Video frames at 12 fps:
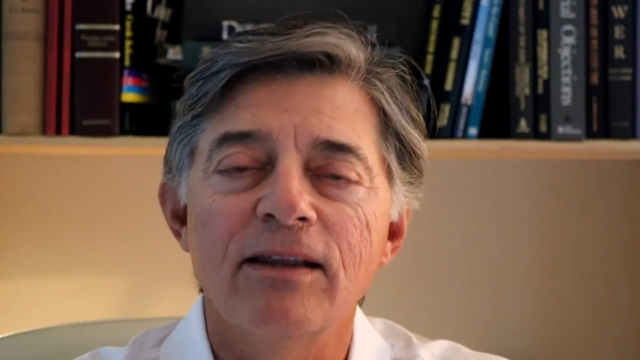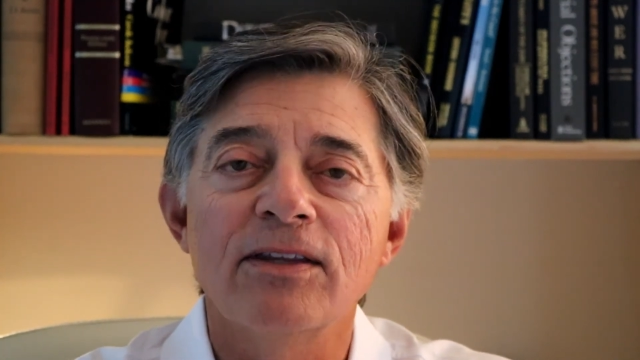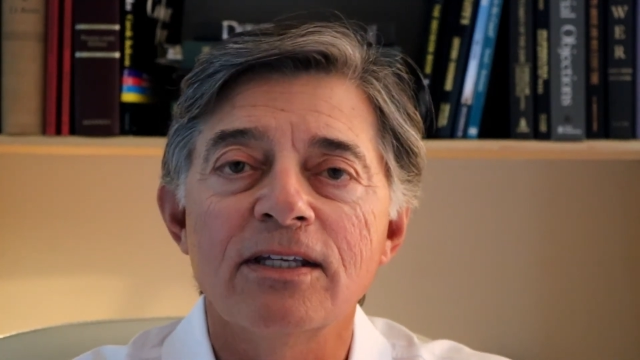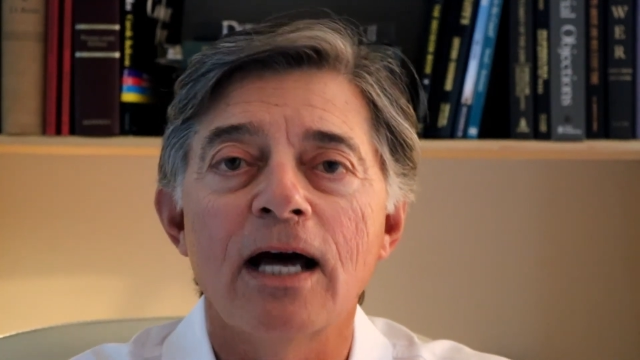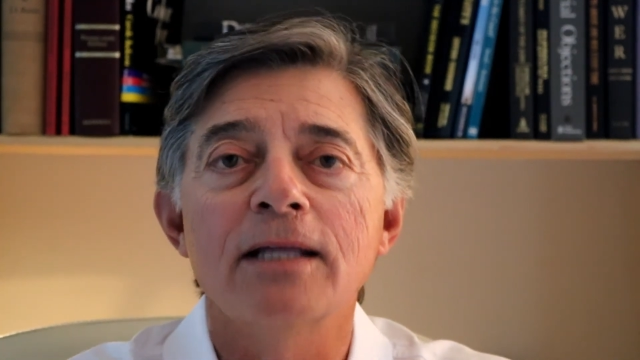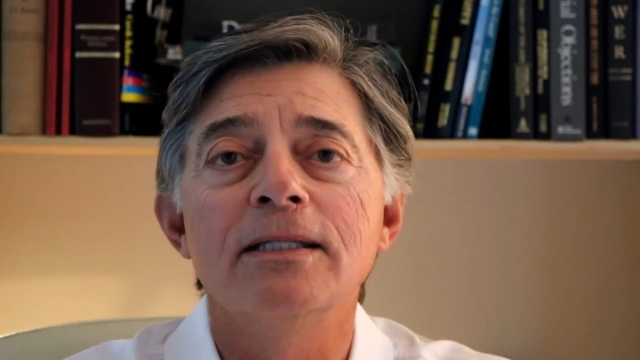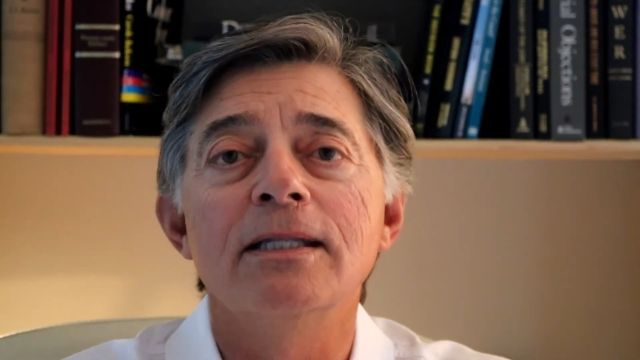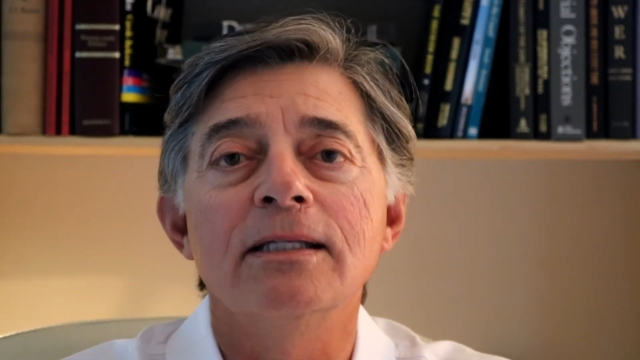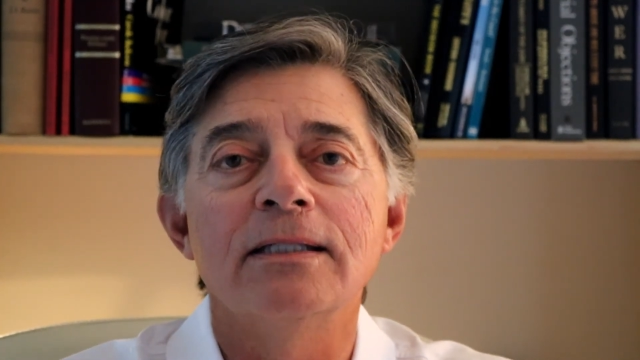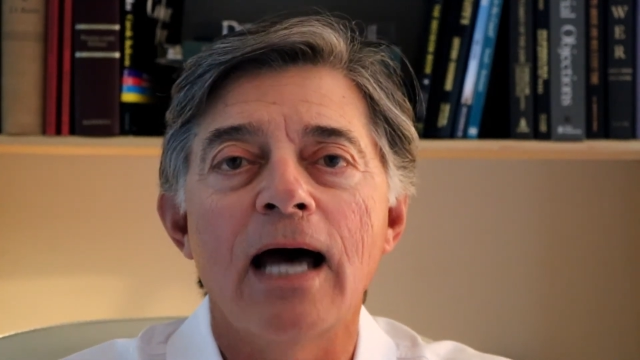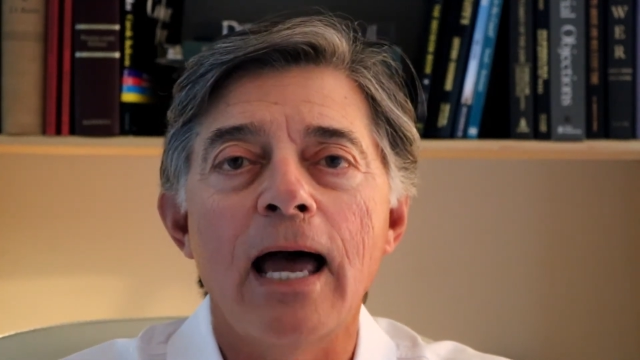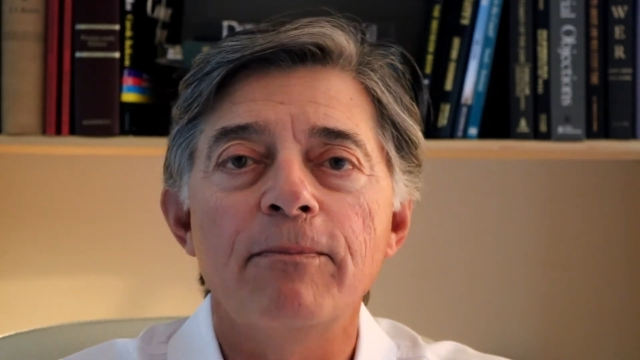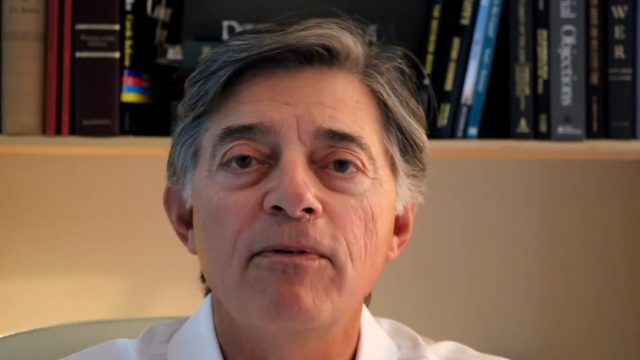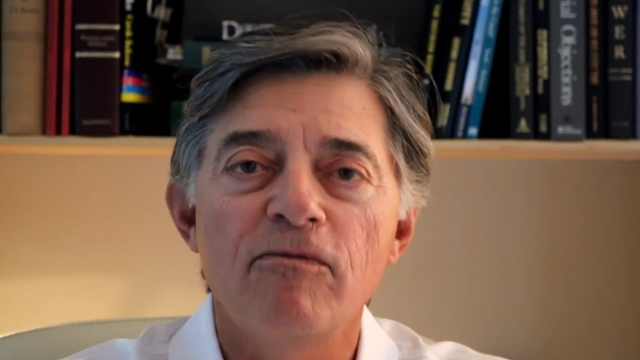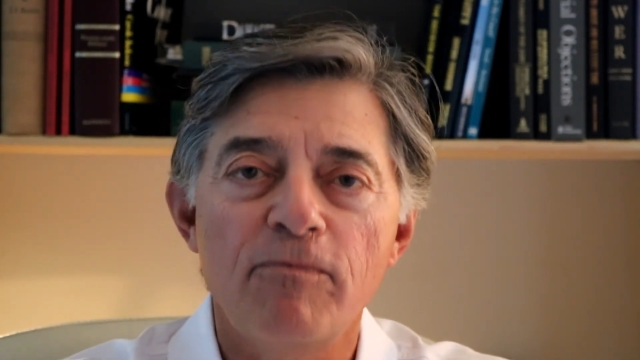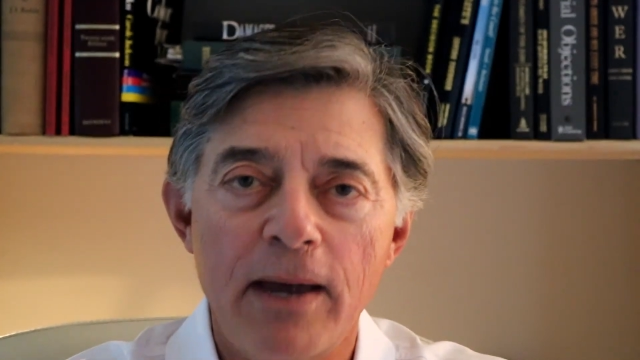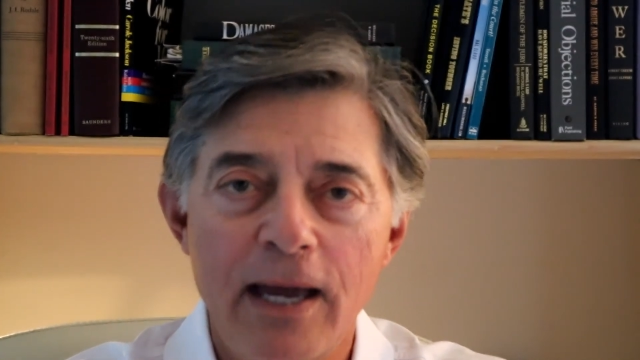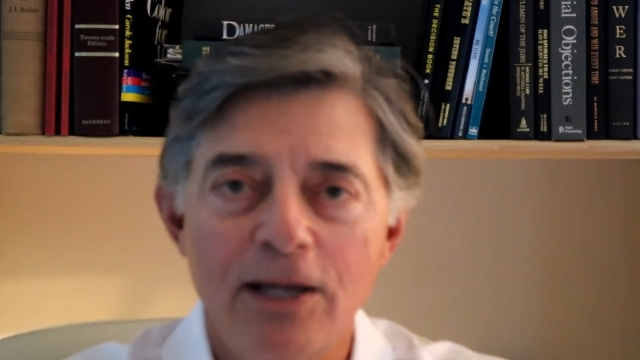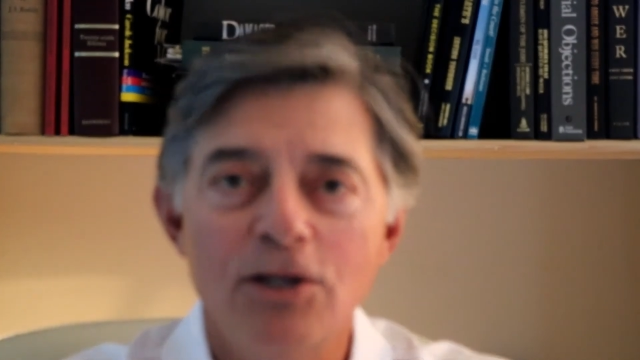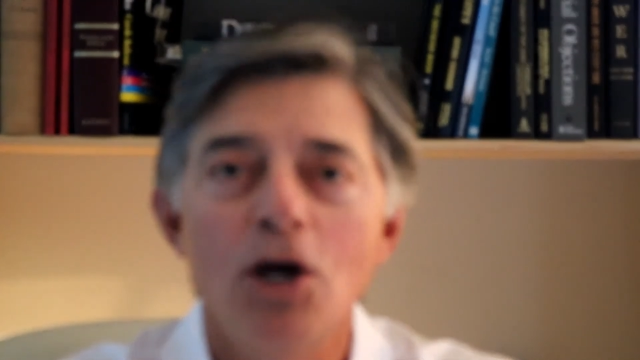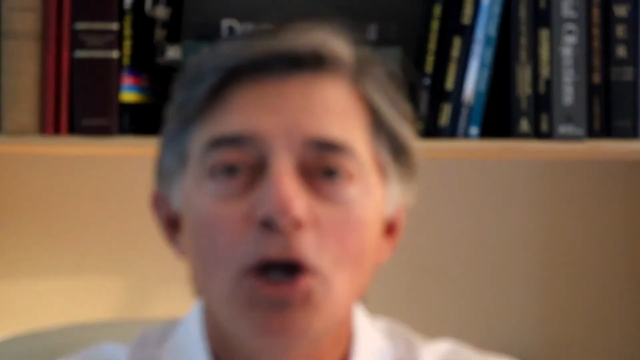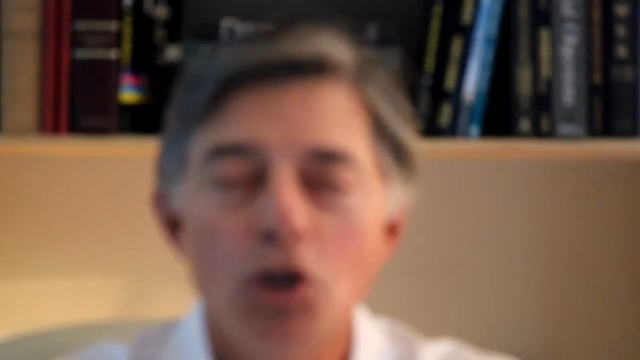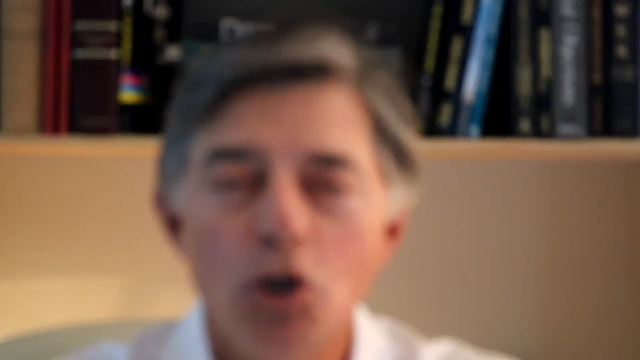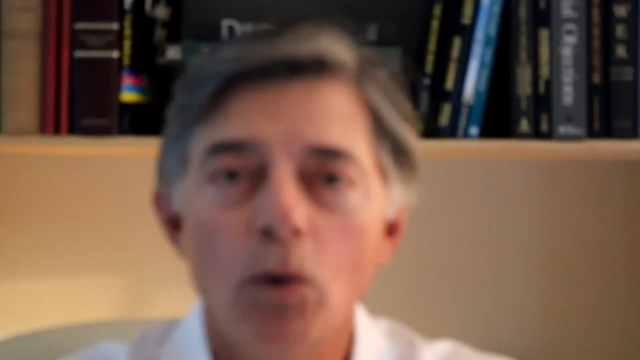the type of pain
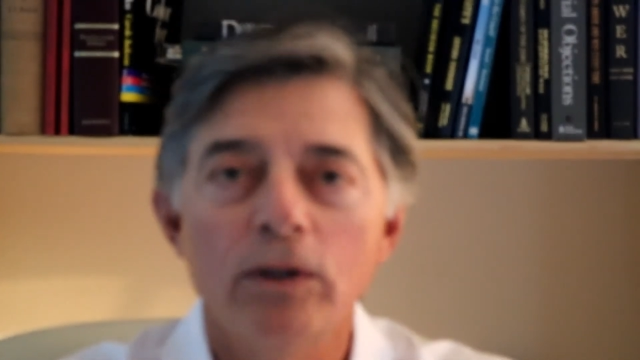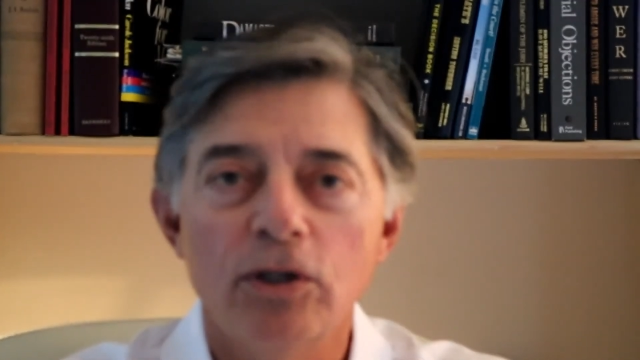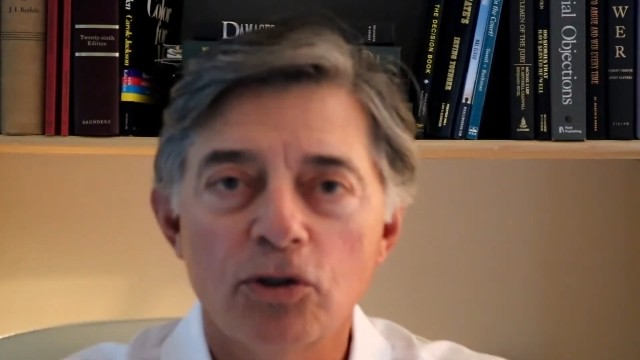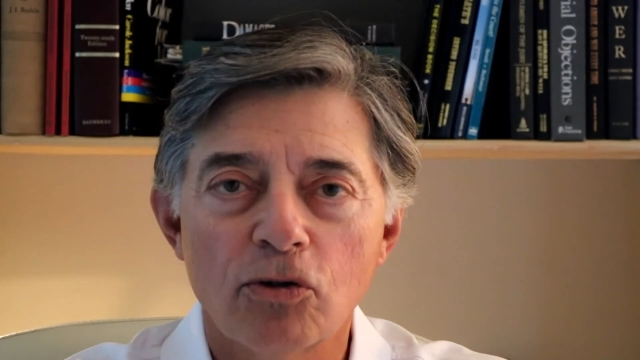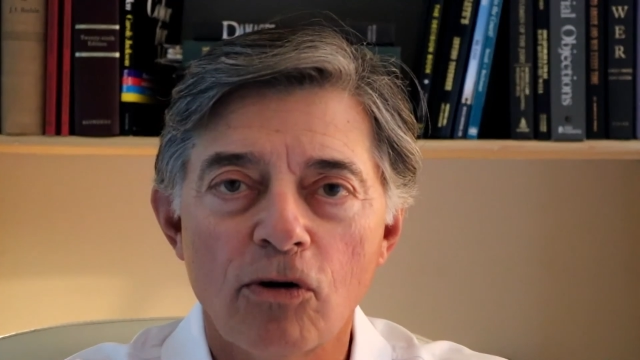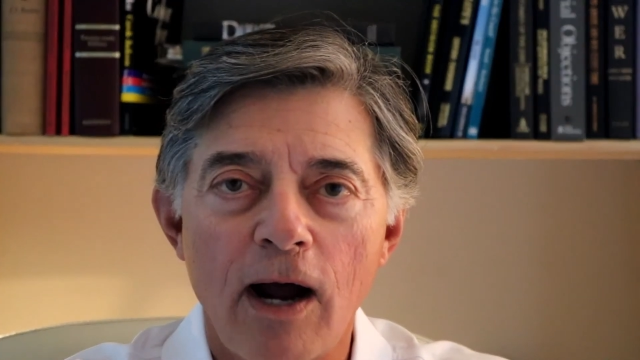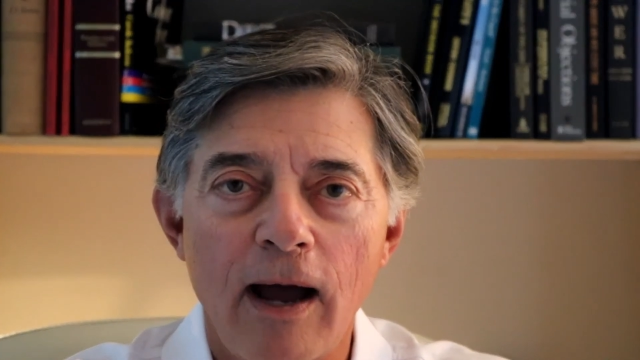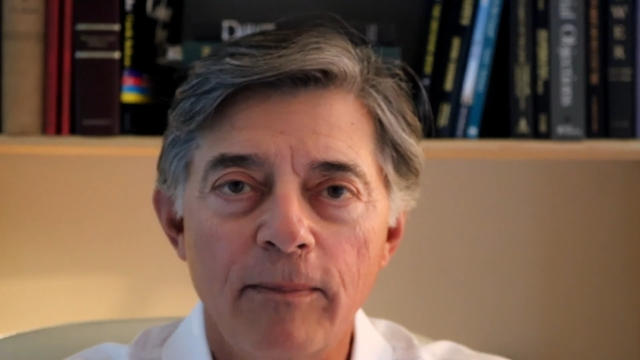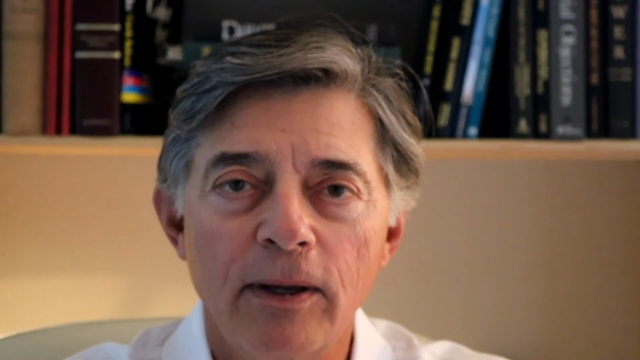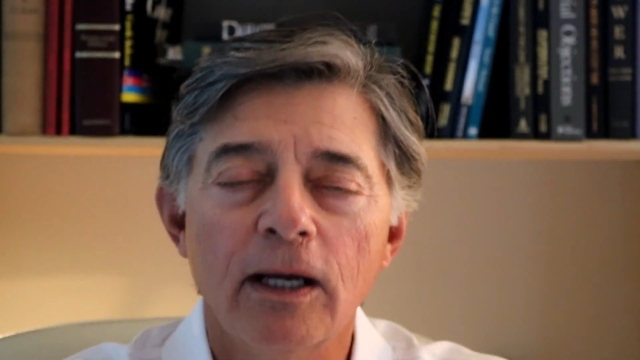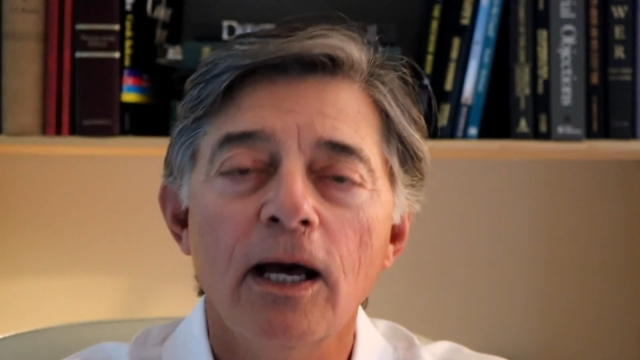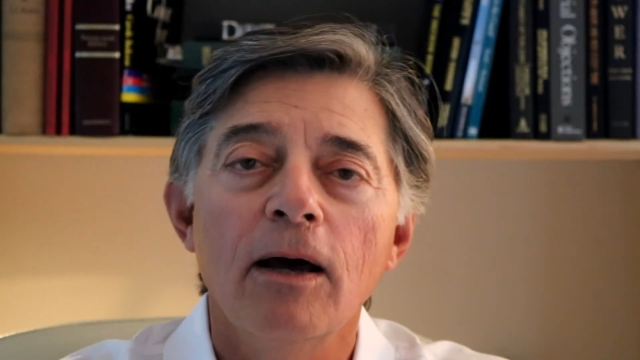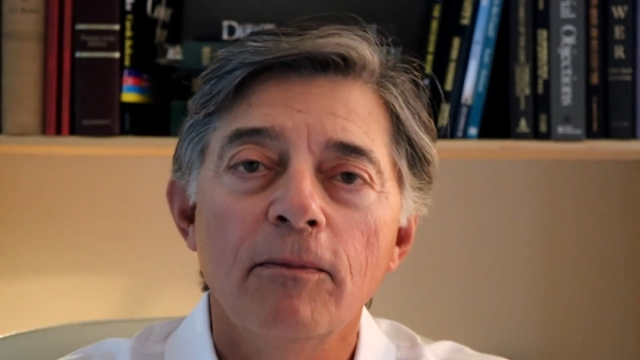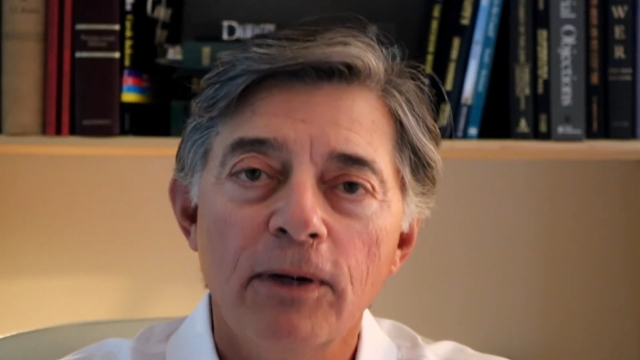you are describing,